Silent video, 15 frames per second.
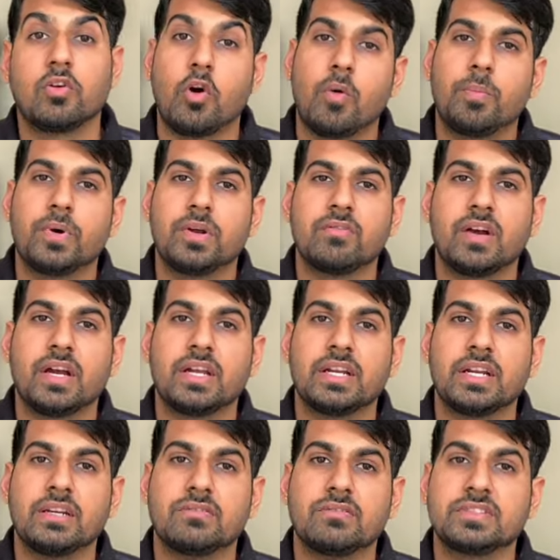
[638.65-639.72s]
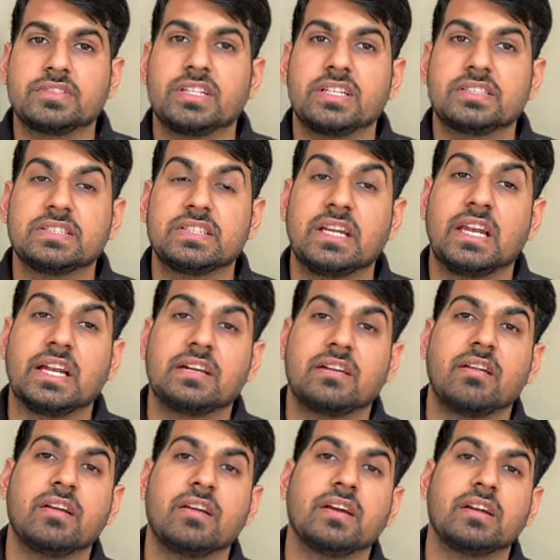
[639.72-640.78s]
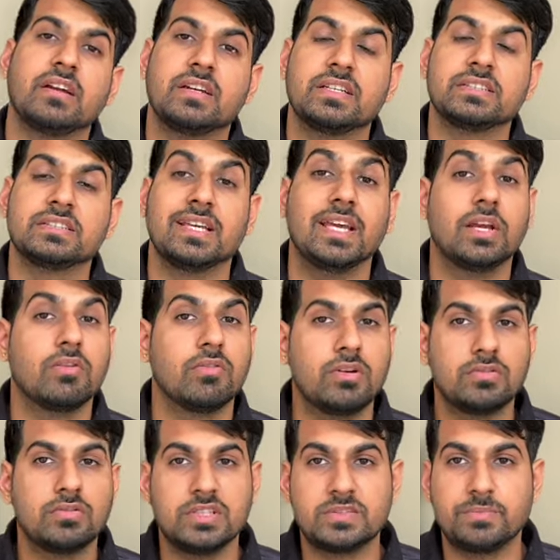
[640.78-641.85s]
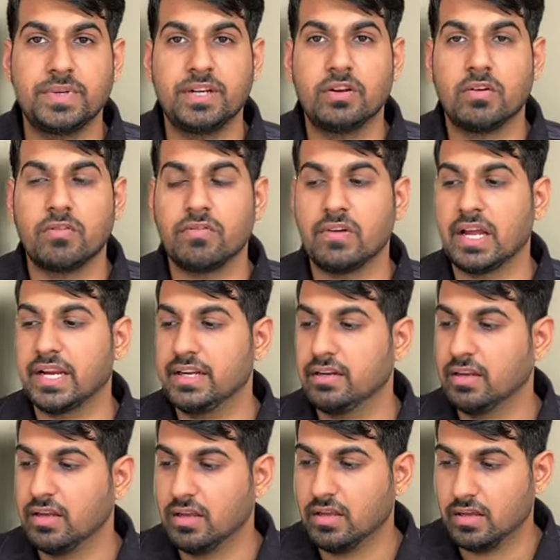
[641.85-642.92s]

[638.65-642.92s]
copper wire in which there is an electric current is equal to the speed of light,